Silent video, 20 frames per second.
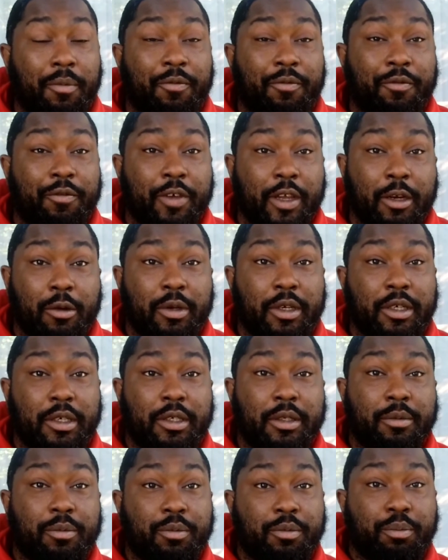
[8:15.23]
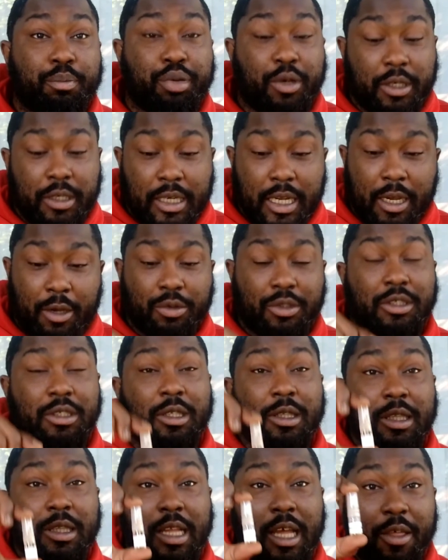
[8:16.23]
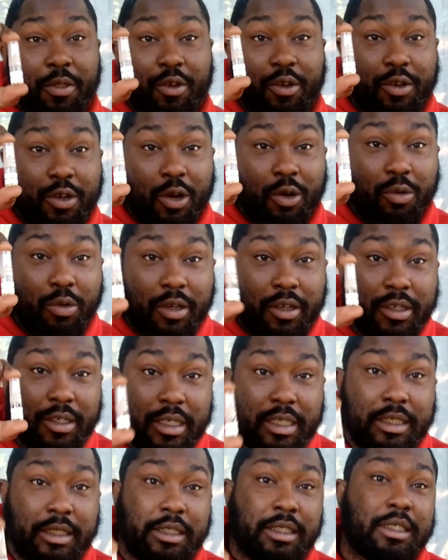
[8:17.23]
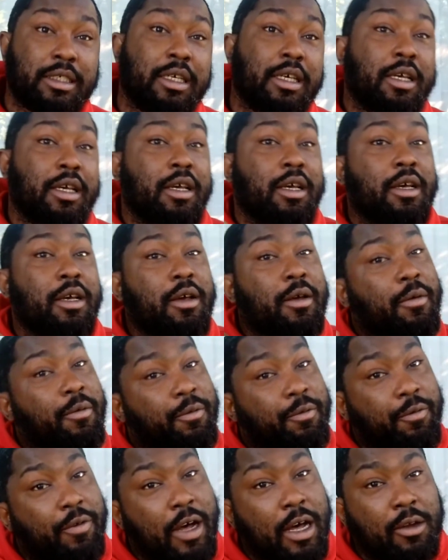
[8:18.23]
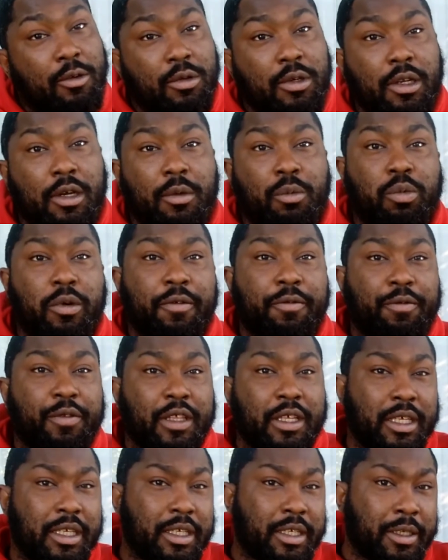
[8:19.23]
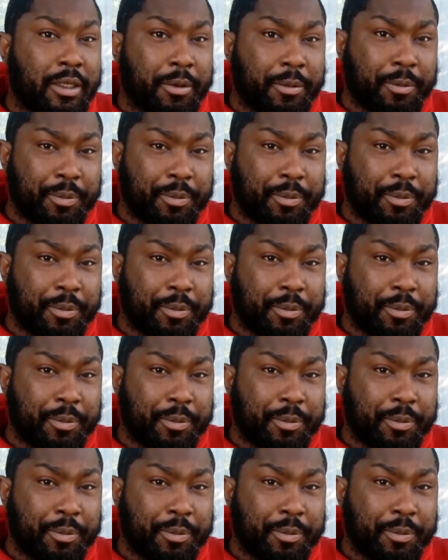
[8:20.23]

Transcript: very pronounced leather note in this, followed up with the